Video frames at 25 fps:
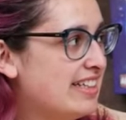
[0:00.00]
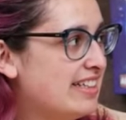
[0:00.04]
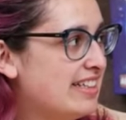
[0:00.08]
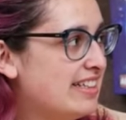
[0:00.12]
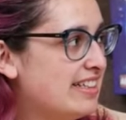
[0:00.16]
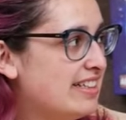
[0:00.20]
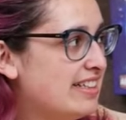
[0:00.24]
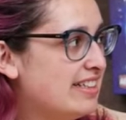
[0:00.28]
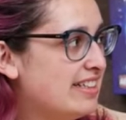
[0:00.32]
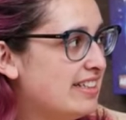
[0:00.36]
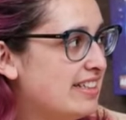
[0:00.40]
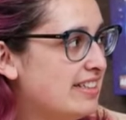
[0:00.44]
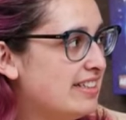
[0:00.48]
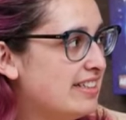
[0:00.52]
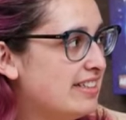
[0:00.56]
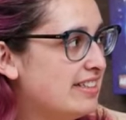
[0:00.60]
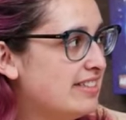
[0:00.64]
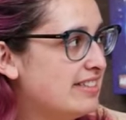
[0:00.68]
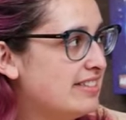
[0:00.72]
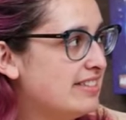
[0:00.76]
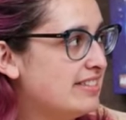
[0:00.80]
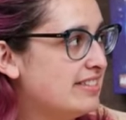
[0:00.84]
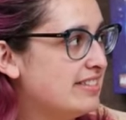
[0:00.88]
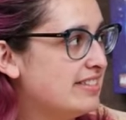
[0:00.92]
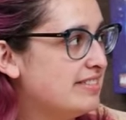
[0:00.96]

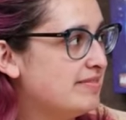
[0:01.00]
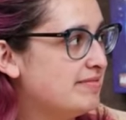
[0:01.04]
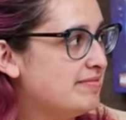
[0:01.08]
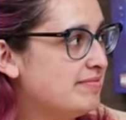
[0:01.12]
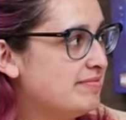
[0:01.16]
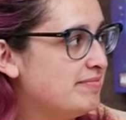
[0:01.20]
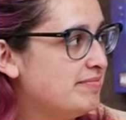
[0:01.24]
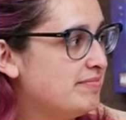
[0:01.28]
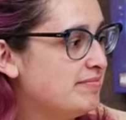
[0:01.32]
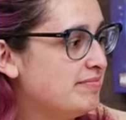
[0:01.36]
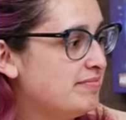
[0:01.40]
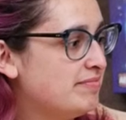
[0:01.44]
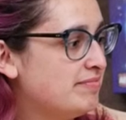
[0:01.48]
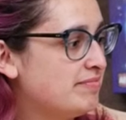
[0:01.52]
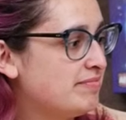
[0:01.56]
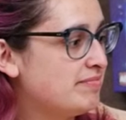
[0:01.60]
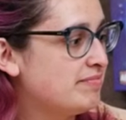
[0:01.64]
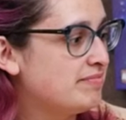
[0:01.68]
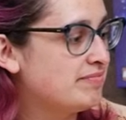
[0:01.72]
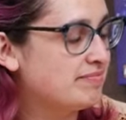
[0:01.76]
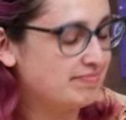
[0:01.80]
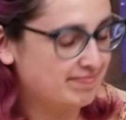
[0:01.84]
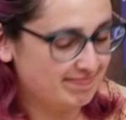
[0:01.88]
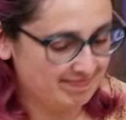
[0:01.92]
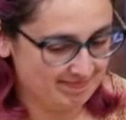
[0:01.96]

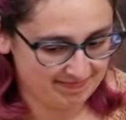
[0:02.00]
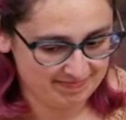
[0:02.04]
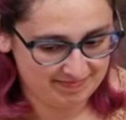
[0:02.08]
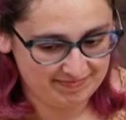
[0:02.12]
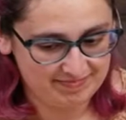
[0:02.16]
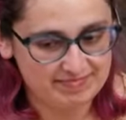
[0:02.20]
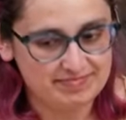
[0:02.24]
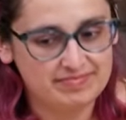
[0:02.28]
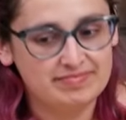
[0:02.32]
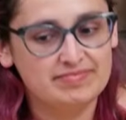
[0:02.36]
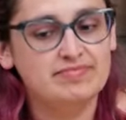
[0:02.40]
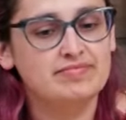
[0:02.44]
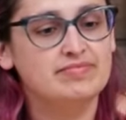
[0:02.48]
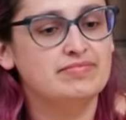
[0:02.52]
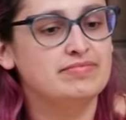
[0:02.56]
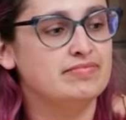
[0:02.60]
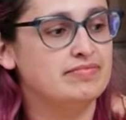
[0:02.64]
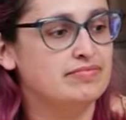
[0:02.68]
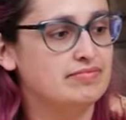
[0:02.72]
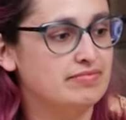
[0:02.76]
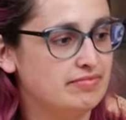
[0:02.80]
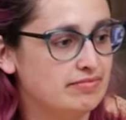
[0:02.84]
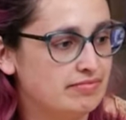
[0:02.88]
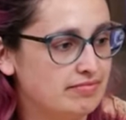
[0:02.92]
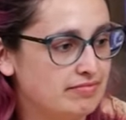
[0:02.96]

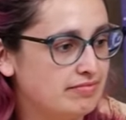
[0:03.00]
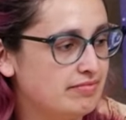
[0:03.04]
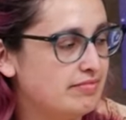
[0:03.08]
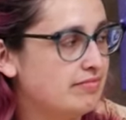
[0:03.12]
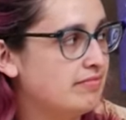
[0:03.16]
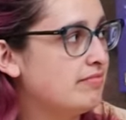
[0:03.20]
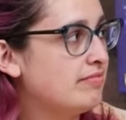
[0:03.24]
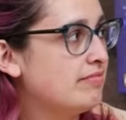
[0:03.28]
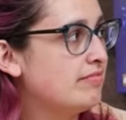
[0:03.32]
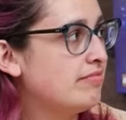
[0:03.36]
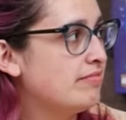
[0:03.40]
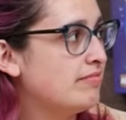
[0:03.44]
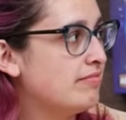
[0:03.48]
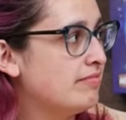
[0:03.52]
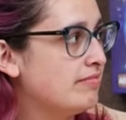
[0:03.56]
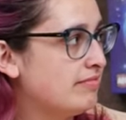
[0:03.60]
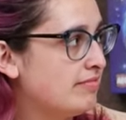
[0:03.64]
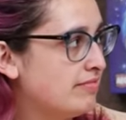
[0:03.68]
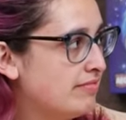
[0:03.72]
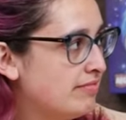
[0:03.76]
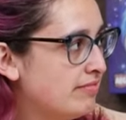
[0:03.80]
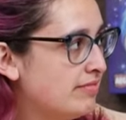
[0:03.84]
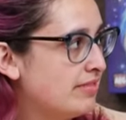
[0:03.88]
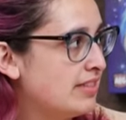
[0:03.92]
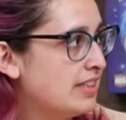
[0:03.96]

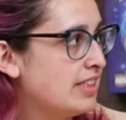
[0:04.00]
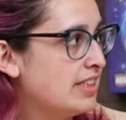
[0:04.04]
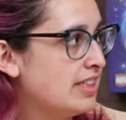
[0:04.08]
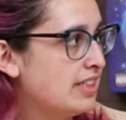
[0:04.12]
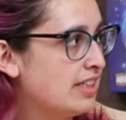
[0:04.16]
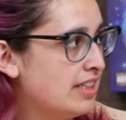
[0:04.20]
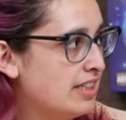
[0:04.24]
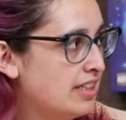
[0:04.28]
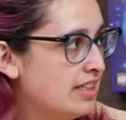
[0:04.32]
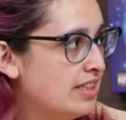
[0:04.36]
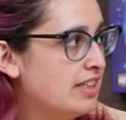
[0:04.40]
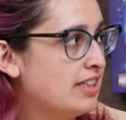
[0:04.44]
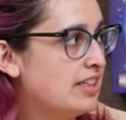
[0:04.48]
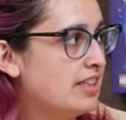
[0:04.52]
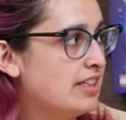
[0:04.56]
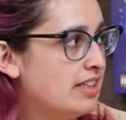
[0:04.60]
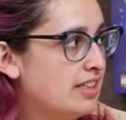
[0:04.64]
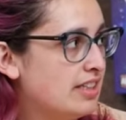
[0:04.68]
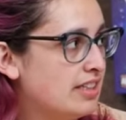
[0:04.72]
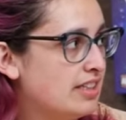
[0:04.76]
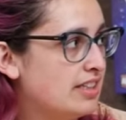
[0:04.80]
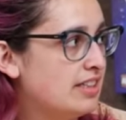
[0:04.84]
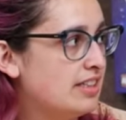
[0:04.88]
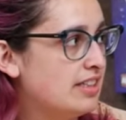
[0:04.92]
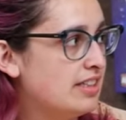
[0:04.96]

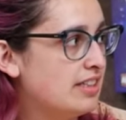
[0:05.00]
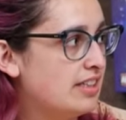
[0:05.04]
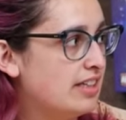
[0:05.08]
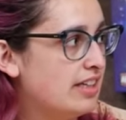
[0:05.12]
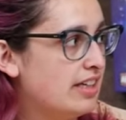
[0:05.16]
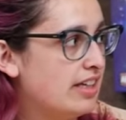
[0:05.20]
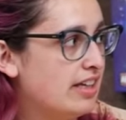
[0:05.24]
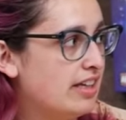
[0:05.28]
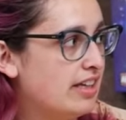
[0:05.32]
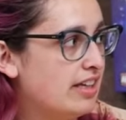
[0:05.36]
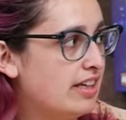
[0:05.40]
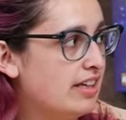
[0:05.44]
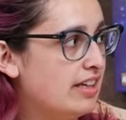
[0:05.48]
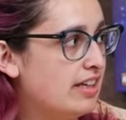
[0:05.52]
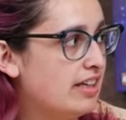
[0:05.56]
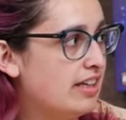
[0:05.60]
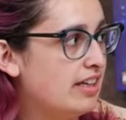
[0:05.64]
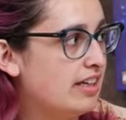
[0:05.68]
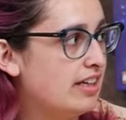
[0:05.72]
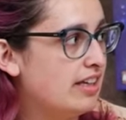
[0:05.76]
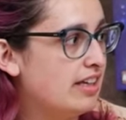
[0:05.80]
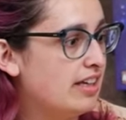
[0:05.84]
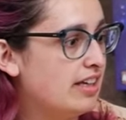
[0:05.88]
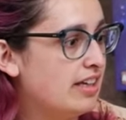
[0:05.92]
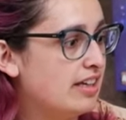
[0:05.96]

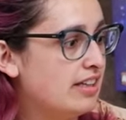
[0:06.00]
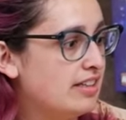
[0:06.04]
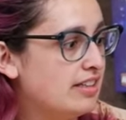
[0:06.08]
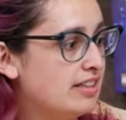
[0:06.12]
(silent)